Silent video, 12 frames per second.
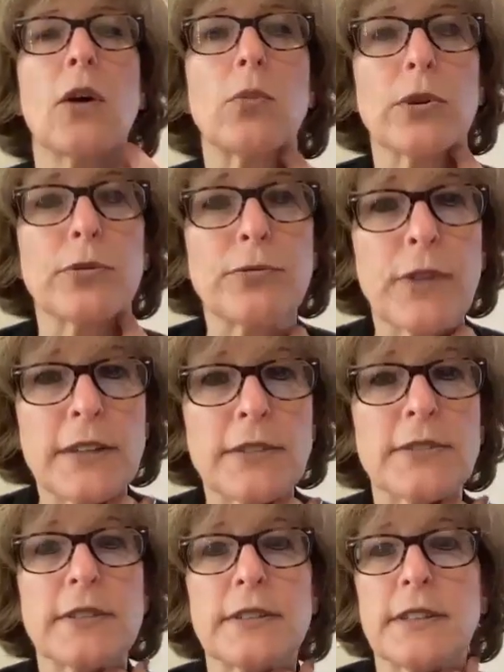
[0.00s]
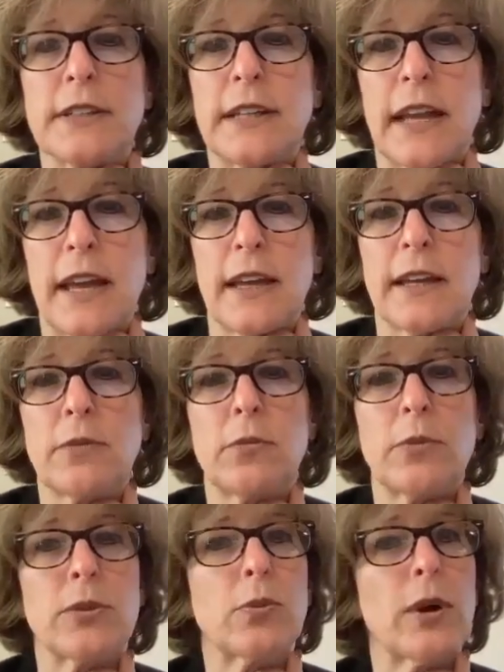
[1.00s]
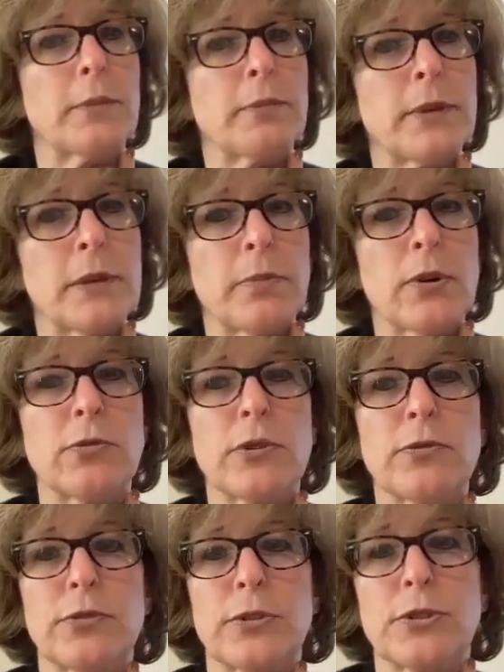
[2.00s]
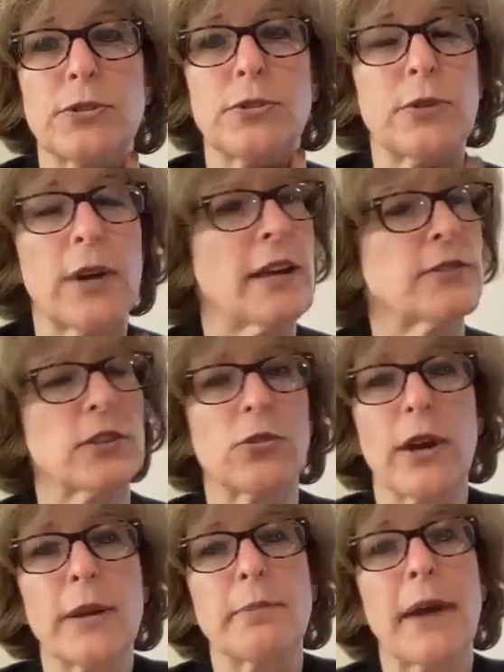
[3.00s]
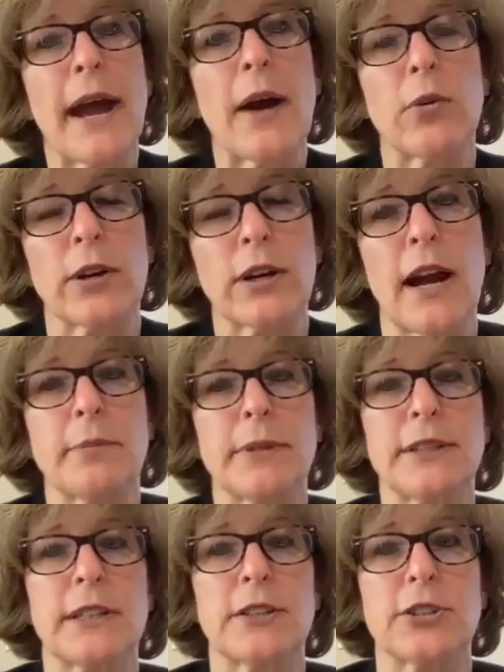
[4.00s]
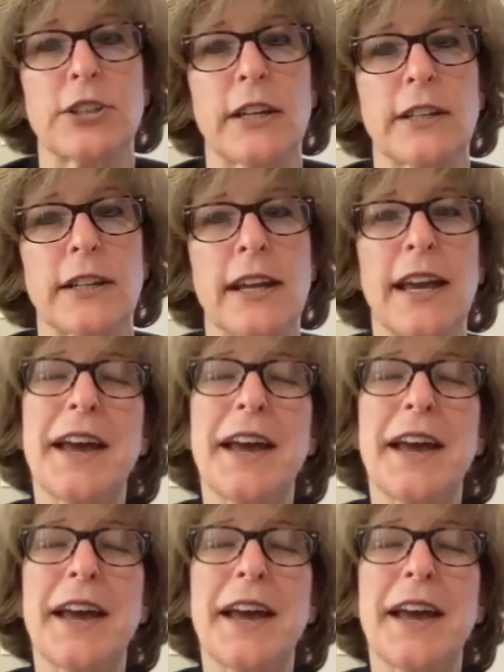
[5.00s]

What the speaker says: We're faced today with what people refer to as a great power competition.